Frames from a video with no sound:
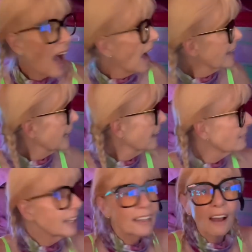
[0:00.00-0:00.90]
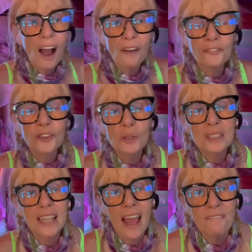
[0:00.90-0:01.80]
I carry uh,
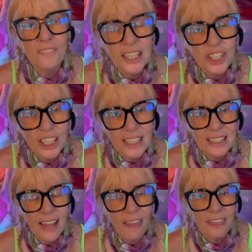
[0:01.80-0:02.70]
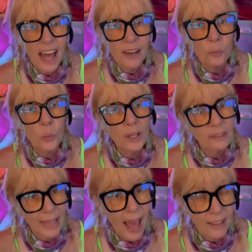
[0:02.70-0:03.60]
fruits and veggies that will
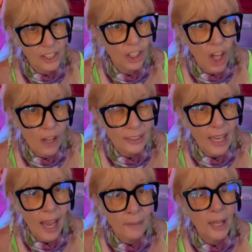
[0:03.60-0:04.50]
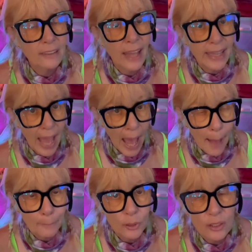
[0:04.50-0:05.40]
last a long time, like
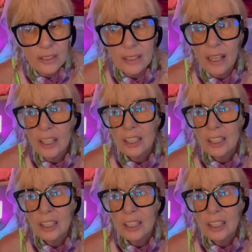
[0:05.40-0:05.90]
apples.